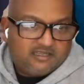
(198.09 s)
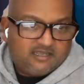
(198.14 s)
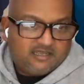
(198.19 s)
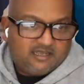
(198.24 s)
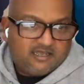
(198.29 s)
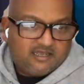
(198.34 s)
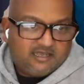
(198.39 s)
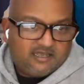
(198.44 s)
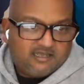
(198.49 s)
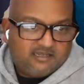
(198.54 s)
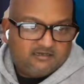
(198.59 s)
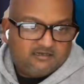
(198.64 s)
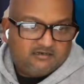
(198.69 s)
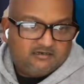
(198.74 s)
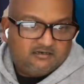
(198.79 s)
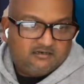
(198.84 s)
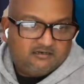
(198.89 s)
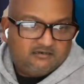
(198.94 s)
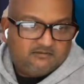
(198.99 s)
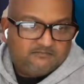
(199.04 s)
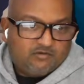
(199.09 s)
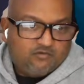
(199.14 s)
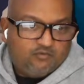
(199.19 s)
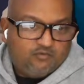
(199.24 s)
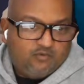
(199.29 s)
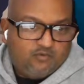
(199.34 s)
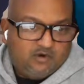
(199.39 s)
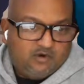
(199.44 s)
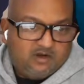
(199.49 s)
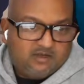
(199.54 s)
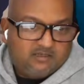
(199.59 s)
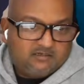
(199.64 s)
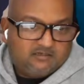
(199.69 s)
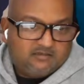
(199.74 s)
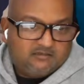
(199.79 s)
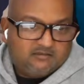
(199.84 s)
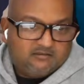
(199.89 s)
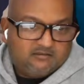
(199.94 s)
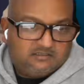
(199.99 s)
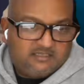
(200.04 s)
and
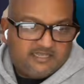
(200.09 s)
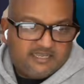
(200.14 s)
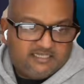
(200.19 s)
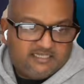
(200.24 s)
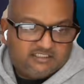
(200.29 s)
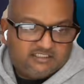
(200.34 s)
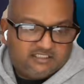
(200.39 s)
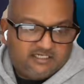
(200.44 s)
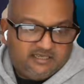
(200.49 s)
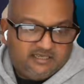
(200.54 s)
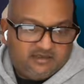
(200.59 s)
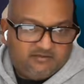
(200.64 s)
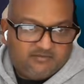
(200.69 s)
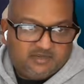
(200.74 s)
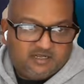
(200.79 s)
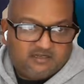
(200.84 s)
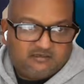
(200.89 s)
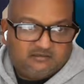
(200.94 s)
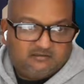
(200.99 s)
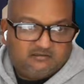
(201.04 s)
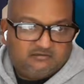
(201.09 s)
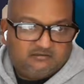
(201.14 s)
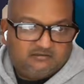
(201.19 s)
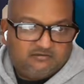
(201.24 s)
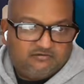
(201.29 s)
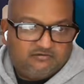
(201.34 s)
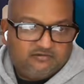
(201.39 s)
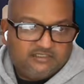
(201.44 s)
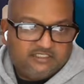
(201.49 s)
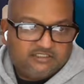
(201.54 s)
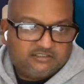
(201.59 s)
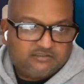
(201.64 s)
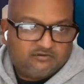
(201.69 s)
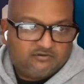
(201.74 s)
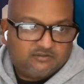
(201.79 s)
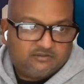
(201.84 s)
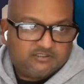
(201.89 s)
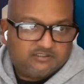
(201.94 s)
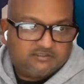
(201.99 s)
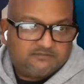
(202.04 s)
one HTML
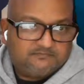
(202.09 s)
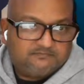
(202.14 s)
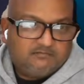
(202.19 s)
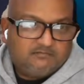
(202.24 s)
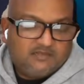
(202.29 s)
resource.